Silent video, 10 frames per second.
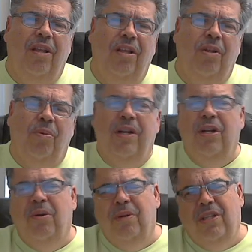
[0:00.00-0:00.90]
you want to
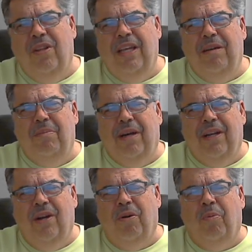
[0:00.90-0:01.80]
know what to think about
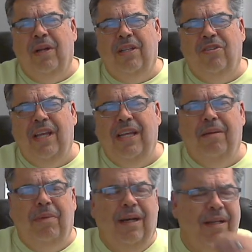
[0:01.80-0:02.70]
it or what to say
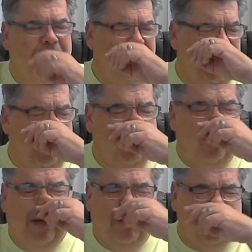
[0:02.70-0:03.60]
about it or how do
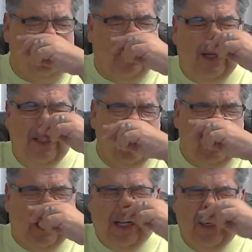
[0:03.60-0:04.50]
I respond to
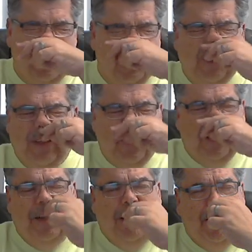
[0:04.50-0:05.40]
that.
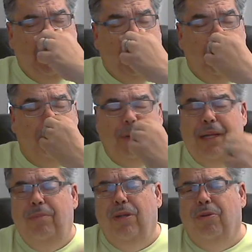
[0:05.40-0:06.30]
And I don't
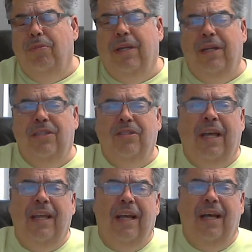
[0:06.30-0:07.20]
blame you because
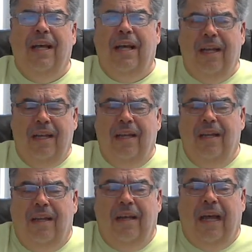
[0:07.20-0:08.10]
I
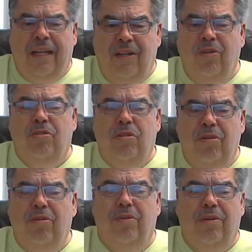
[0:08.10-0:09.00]
I do too.